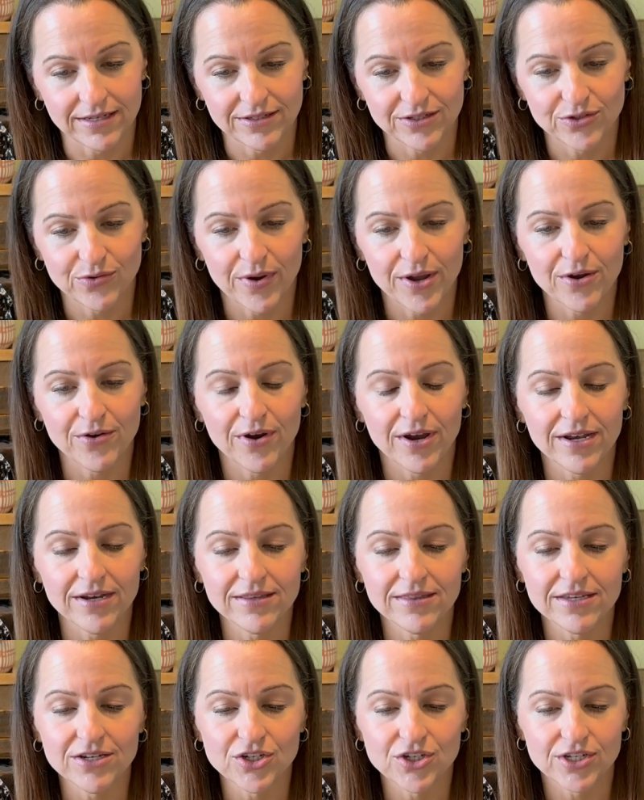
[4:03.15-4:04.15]
so I created
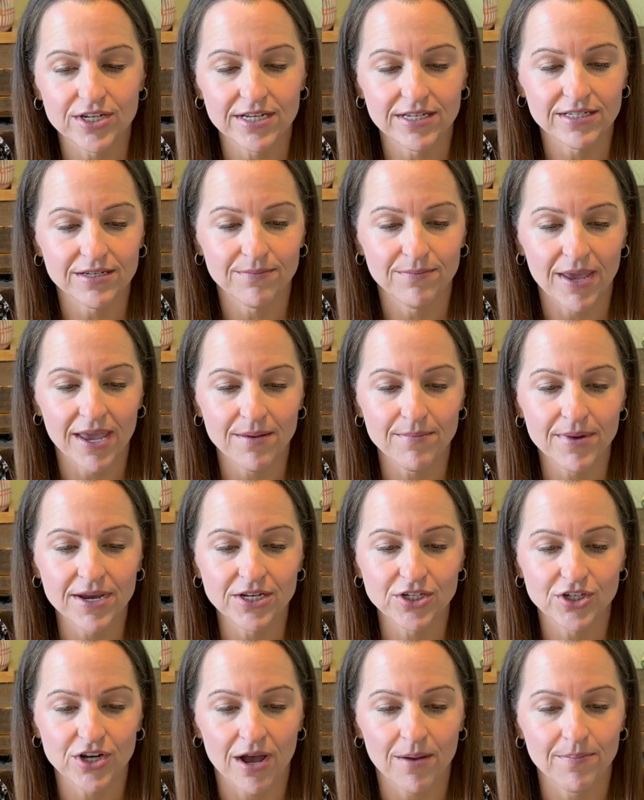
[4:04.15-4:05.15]
this sheet to make my
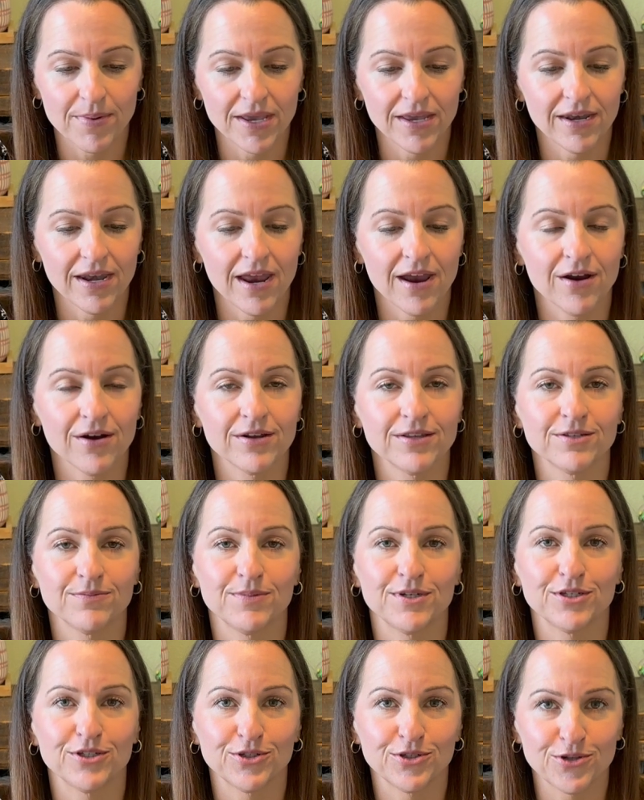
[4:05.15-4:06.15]
shopping and errands be
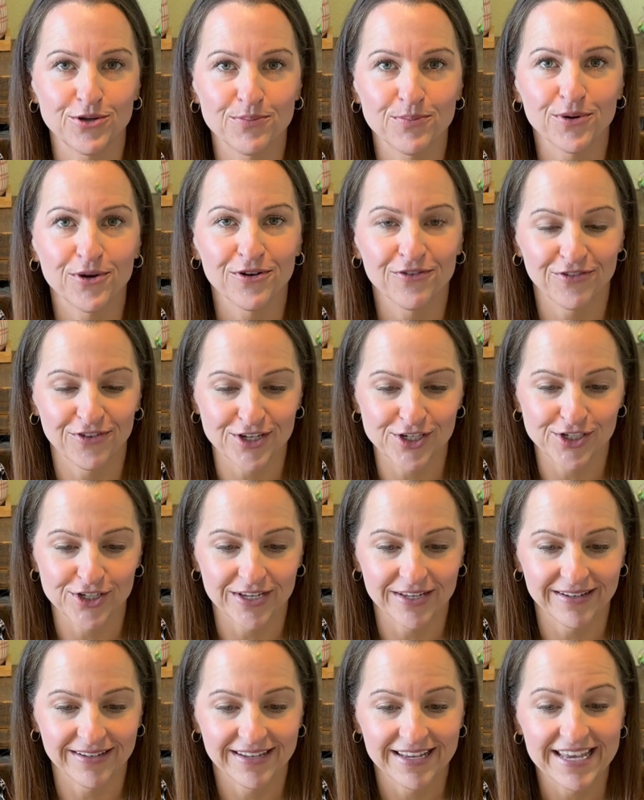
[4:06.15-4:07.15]
super
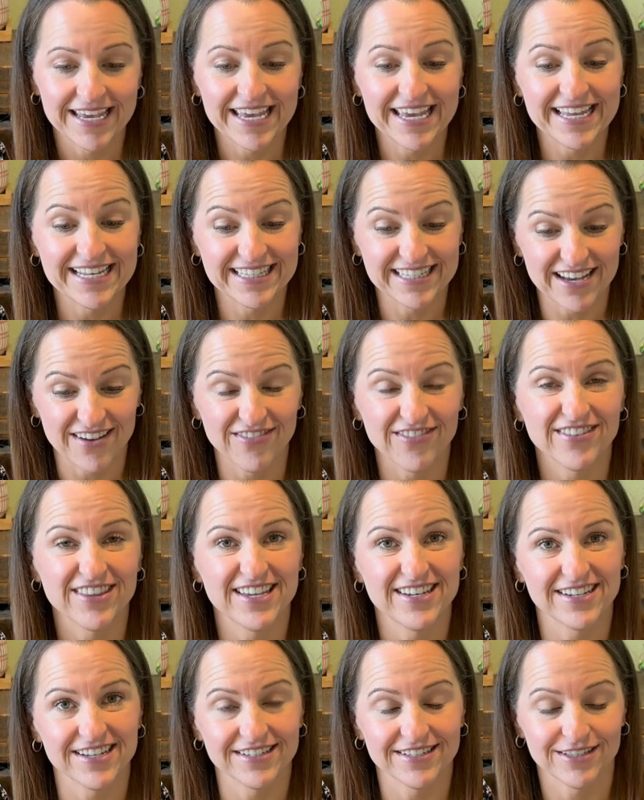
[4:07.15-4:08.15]
efficient. It definitely
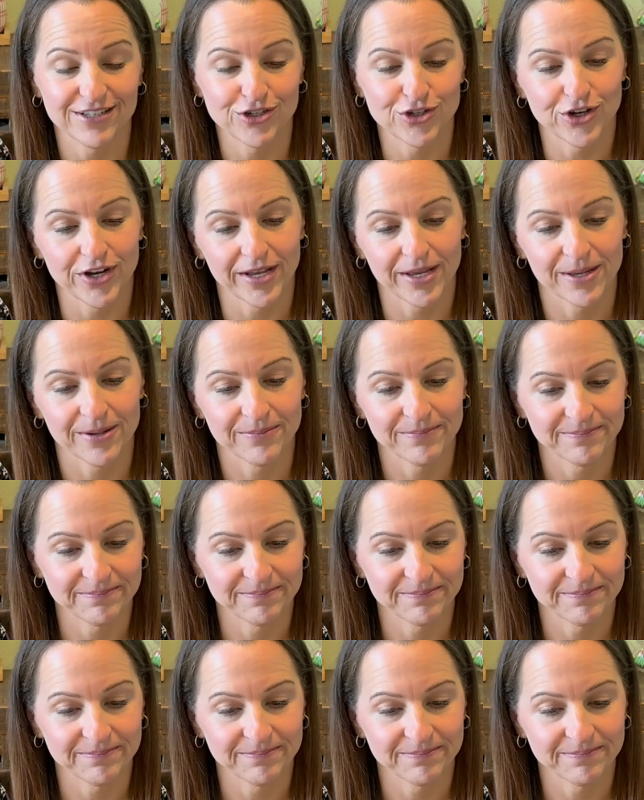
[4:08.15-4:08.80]
does the trick.